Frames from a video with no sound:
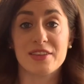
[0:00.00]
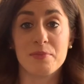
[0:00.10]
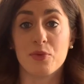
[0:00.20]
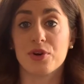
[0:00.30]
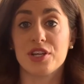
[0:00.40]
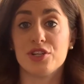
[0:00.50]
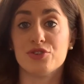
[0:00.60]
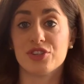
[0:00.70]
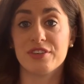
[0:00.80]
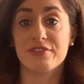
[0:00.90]
the morning
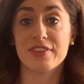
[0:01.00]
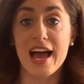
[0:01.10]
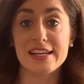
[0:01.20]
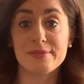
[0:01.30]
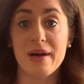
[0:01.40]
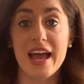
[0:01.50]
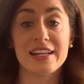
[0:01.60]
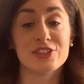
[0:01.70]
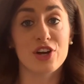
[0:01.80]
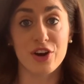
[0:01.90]
usually flies by
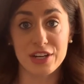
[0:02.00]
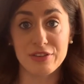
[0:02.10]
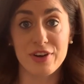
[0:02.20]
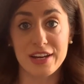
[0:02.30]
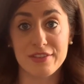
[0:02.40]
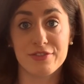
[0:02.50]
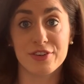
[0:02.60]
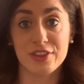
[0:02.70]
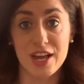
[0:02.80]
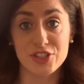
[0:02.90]
and it's already ready
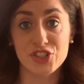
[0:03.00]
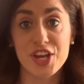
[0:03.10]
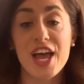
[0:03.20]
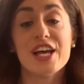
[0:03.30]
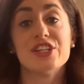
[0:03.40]
for lunch.